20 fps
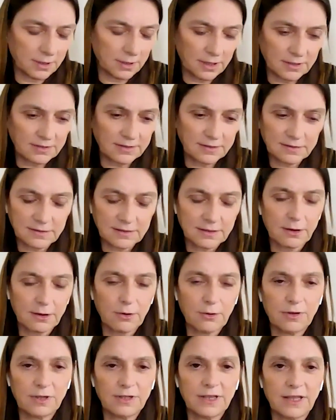it's
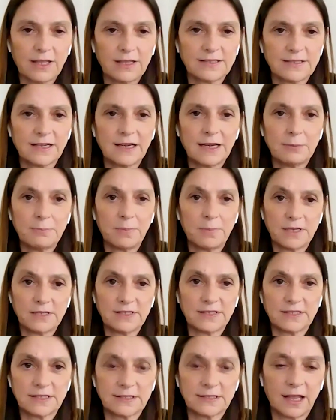called the
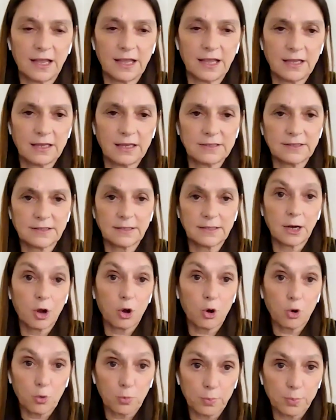slippery
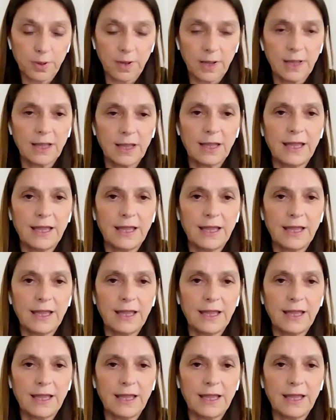slope